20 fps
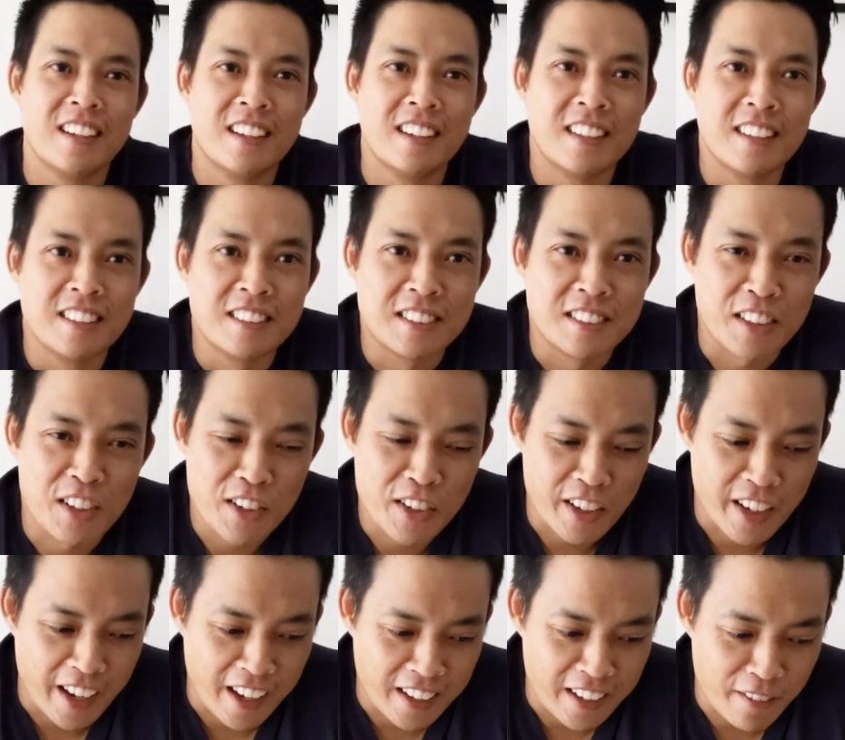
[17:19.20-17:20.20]
So
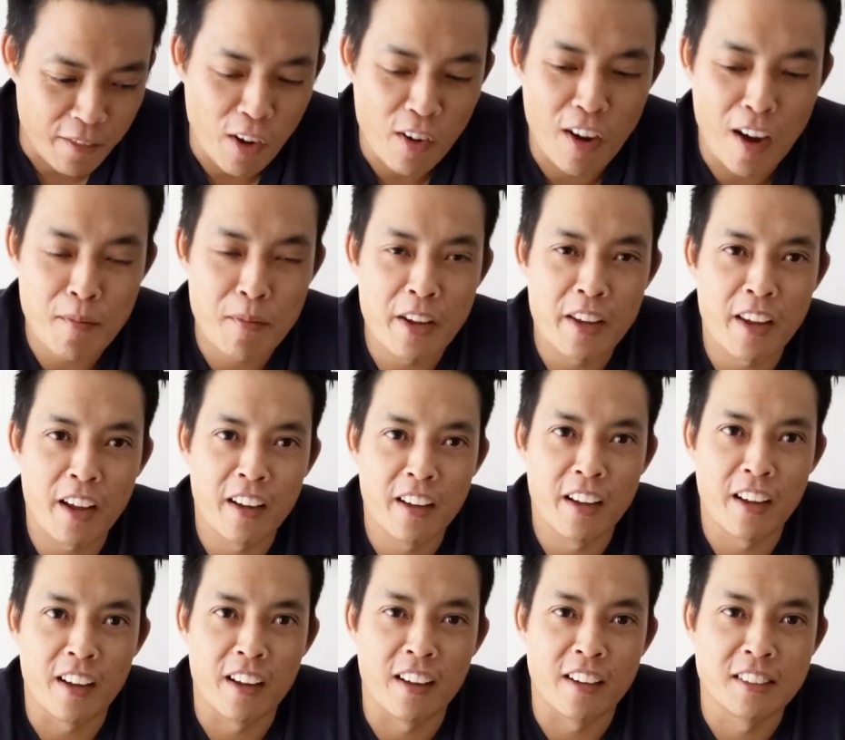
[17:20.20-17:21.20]
Kelly, well, I'm a
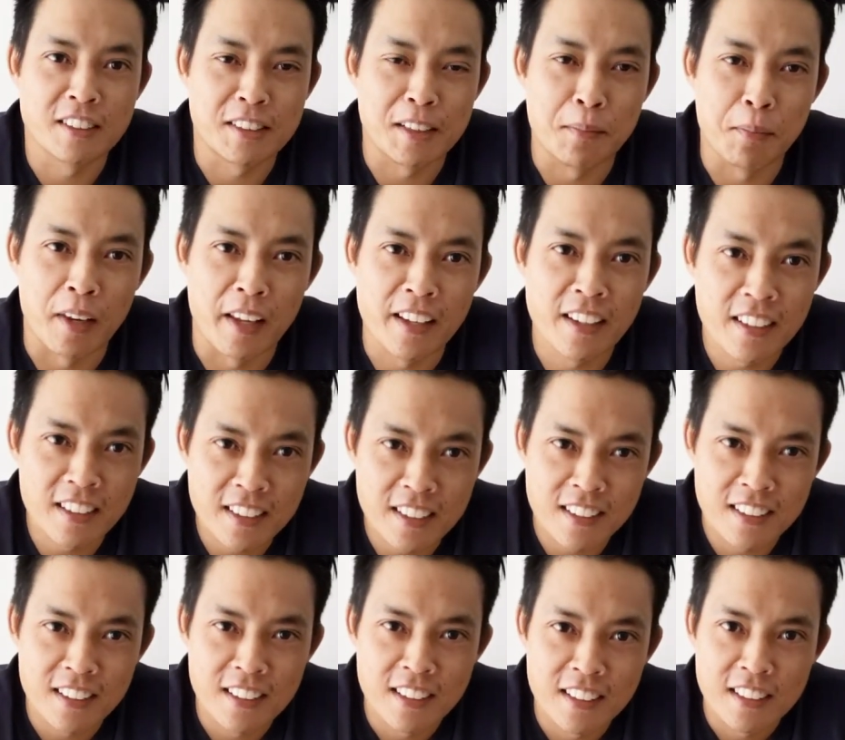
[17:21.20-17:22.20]
younger sibling,
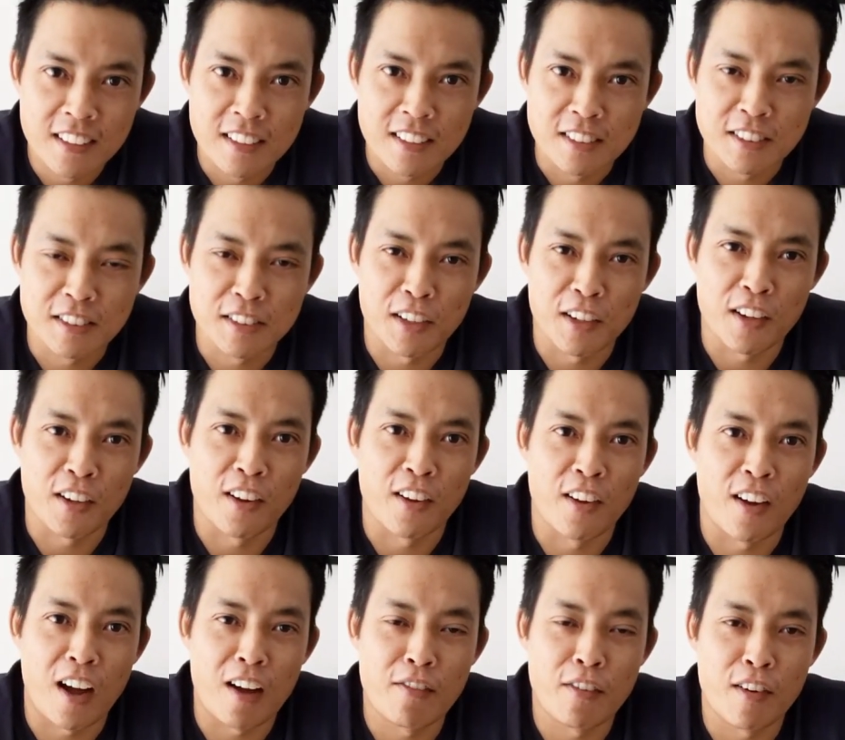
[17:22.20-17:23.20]
so
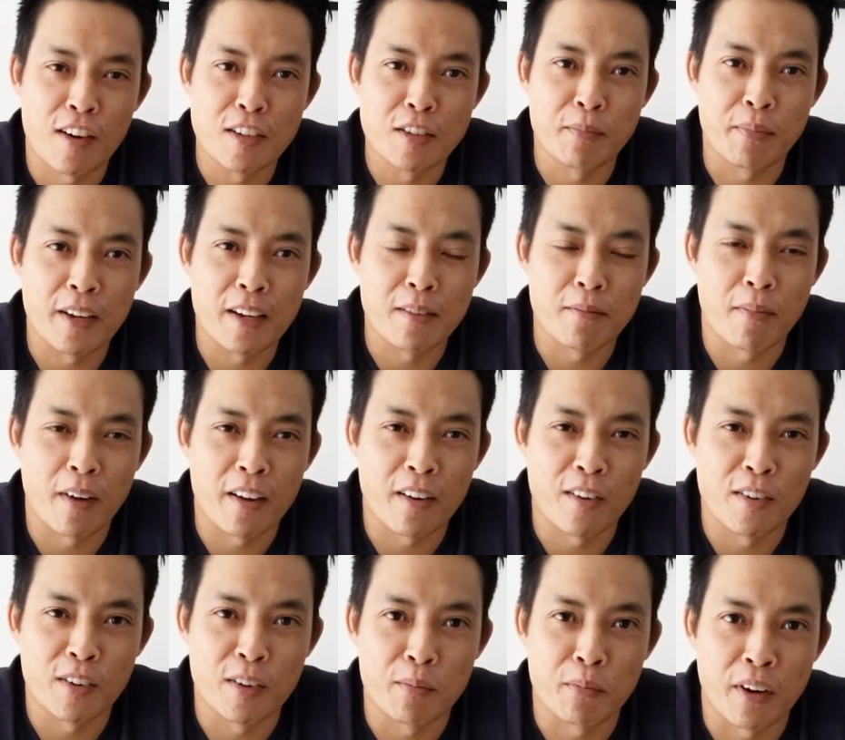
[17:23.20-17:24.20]
I've always been my
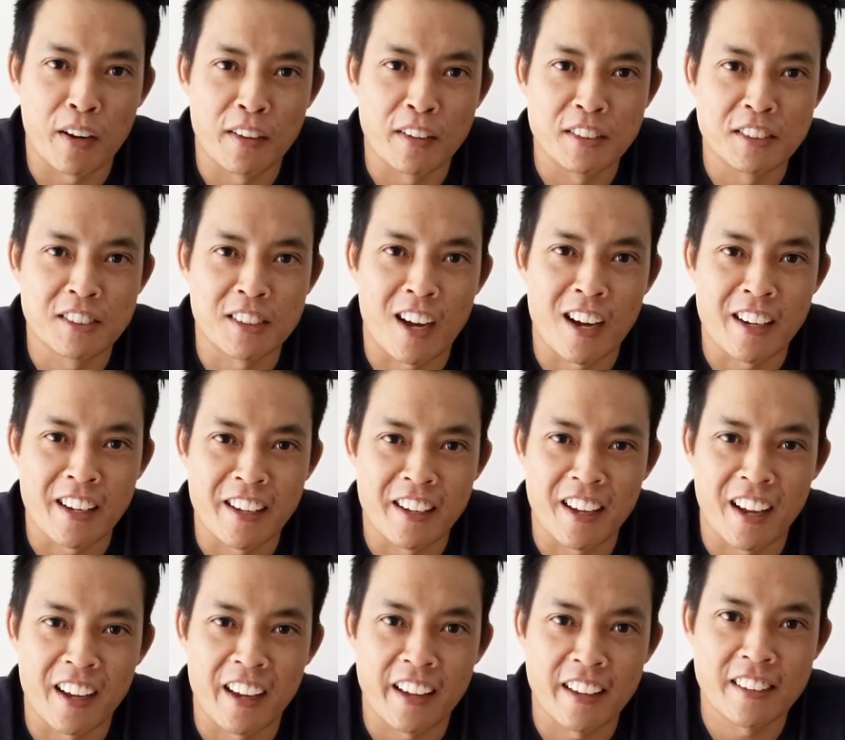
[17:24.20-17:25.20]
older brother's sidekick,
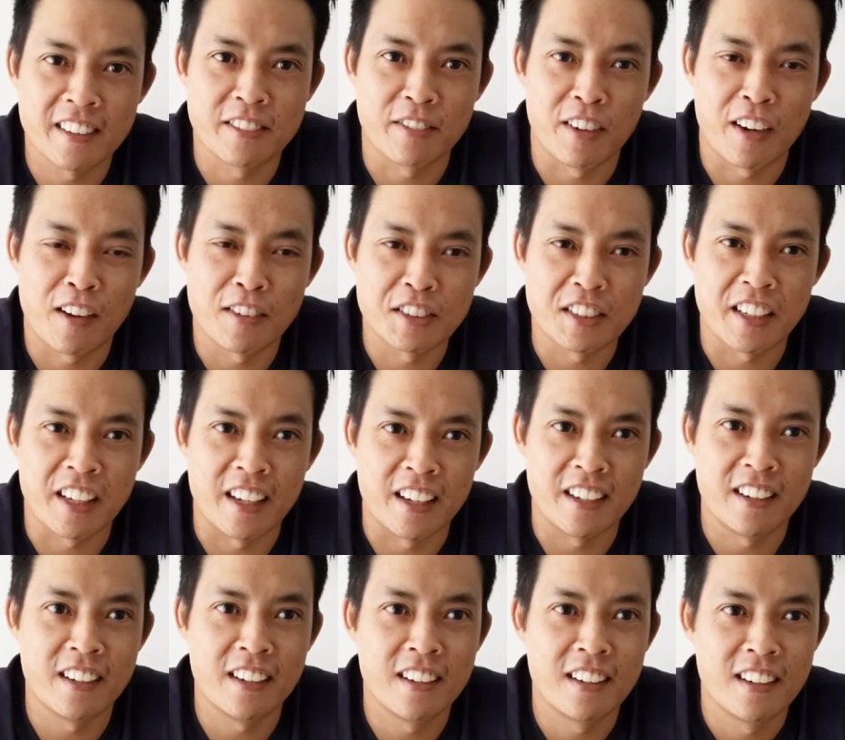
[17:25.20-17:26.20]
I guess. When I was a
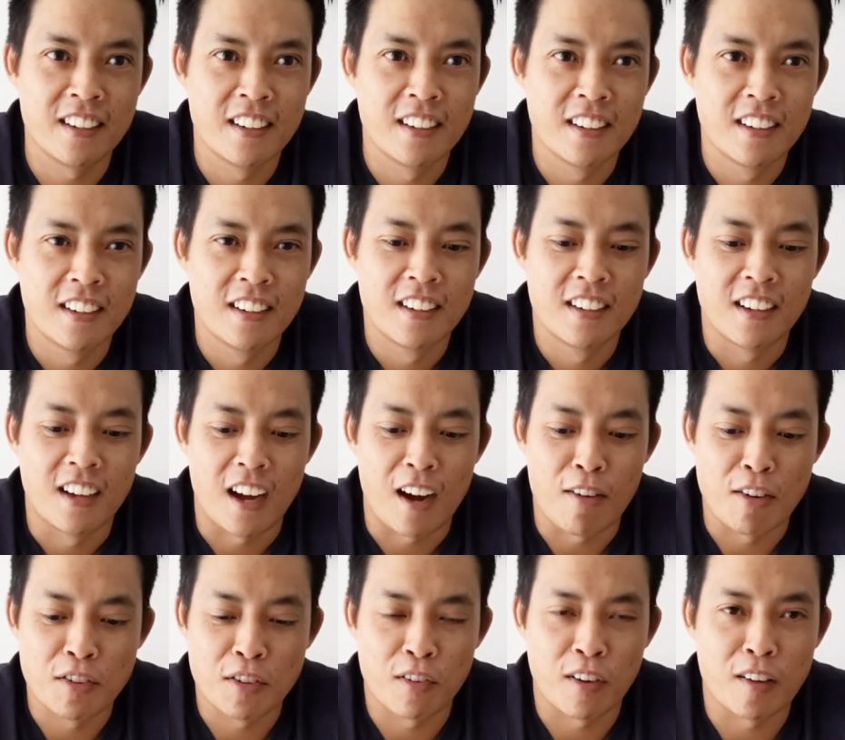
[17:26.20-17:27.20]
kid, I
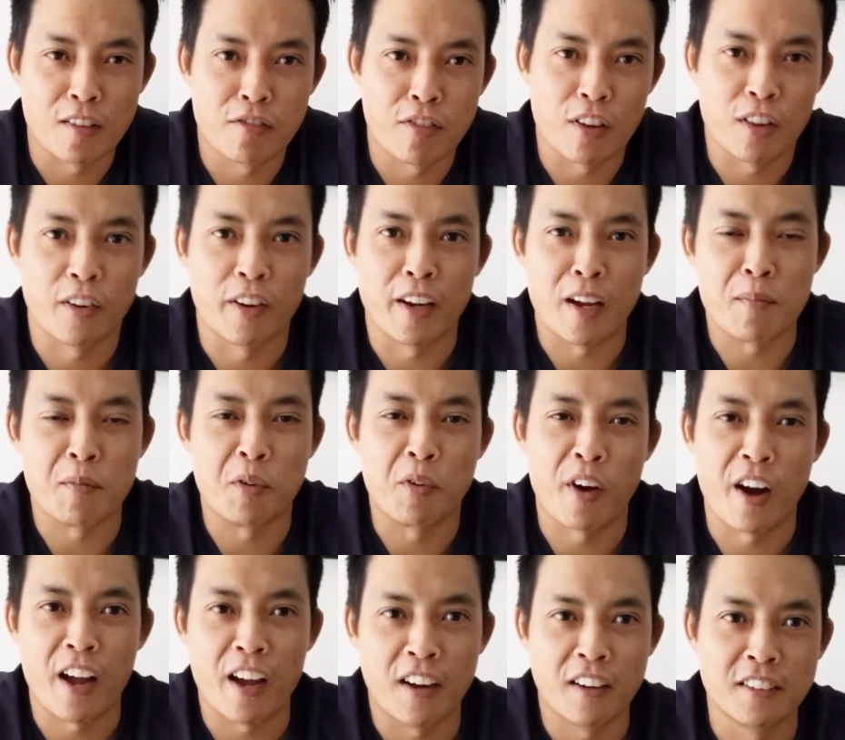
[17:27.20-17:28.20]
was always following him
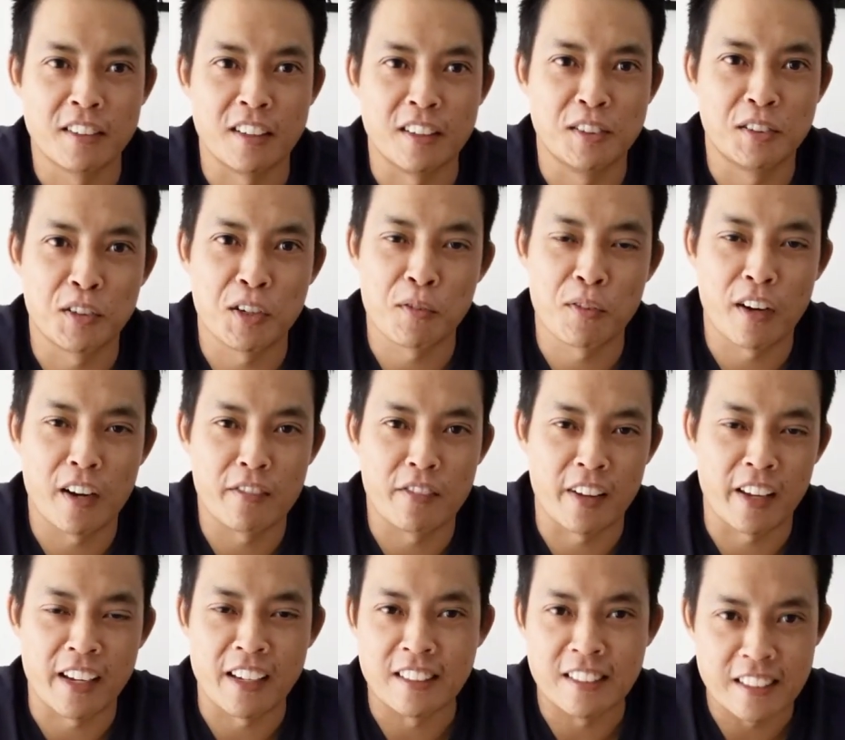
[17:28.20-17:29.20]
around and doing whatever
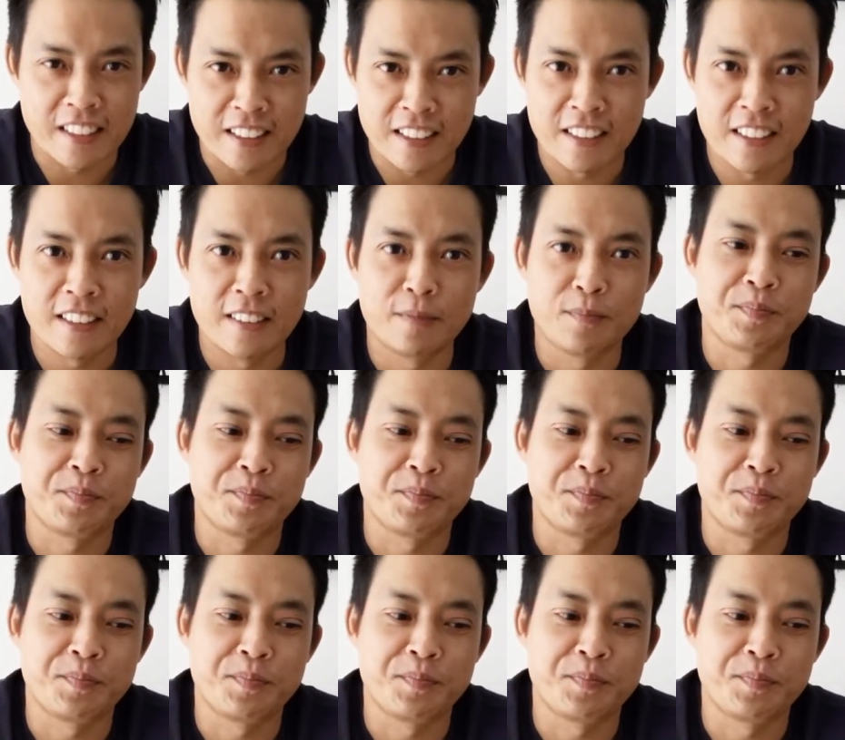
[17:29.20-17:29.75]
he did.